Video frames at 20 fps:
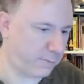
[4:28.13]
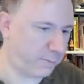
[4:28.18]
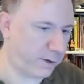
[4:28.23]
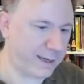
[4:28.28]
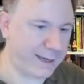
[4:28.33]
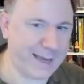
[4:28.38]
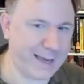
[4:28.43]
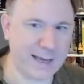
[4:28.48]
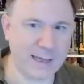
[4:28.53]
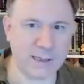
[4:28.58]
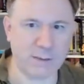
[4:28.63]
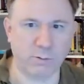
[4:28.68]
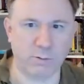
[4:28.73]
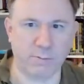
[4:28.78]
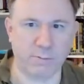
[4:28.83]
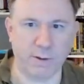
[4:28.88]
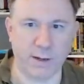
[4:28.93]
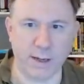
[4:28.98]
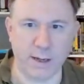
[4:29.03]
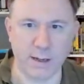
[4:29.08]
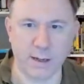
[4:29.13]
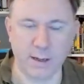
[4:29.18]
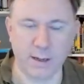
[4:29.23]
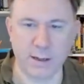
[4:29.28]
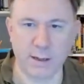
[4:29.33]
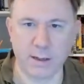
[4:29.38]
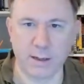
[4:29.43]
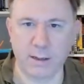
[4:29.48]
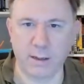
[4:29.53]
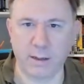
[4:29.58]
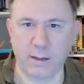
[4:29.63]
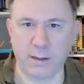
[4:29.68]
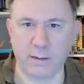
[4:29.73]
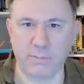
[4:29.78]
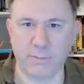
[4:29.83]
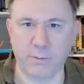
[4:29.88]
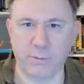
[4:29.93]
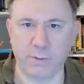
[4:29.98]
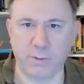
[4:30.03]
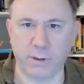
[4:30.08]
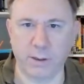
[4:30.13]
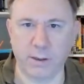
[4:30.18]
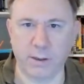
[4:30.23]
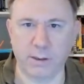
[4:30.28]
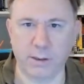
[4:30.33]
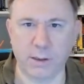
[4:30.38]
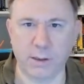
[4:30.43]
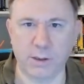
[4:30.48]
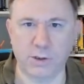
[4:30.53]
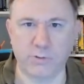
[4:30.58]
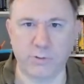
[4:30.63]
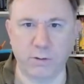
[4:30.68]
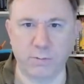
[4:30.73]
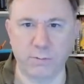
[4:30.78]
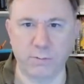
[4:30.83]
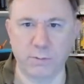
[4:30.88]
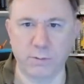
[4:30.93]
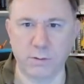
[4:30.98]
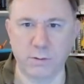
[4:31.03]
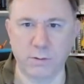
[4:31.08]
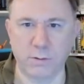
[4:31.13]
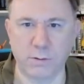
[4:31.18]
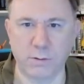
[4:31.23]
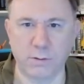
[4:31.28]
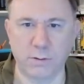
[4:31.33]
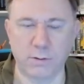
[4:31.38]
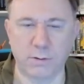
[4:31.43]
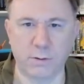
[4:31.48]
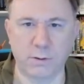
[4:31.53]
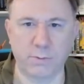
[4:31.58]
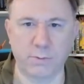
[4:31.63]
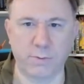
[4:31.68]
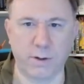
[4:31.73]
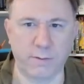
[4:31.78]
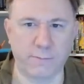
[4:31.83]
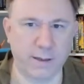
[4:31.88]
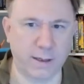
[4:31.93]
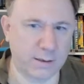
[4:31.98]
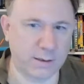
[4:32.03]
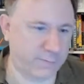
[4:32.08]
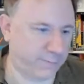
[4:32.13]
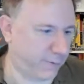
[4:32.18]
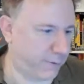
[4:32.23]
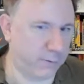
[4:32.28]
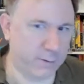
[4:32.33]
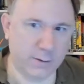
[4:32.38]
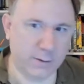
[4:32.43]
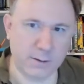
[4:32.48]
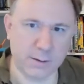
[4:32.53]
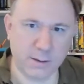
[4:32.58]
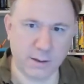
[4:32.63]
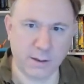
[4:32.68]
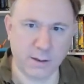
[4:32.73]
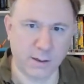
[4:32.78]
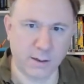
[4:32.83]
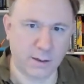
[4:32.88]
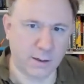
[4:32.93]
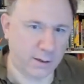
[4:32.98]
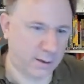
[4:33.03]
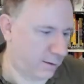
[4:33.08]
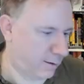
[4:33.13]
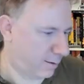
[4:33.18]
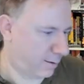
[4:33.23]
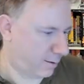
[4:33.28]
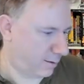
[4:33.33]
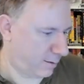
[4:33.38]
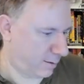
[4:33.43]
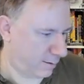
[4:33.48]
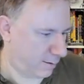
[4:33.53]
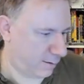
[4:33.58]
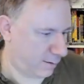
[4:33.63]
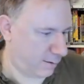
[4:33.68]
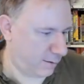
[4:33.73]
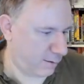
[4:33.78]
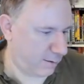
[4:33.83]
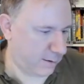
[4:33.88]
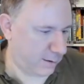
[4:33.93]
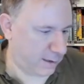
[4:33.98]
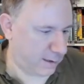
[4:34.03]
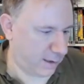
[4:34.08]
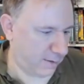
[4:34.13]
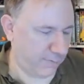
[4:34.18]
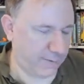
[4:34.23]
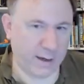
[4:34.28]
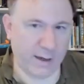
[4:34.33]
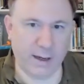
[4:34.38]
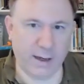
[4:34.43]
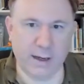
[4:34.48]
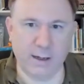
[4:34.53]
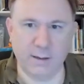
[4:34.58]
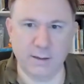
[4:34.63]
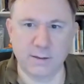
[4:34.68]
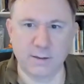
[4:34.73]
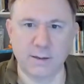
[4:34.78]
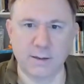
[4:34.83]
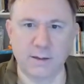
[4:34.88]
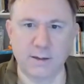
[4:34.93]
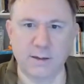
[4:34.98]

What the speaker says: my guess would be the important things in this room... Just wait for that to focus. Let's give it a hand.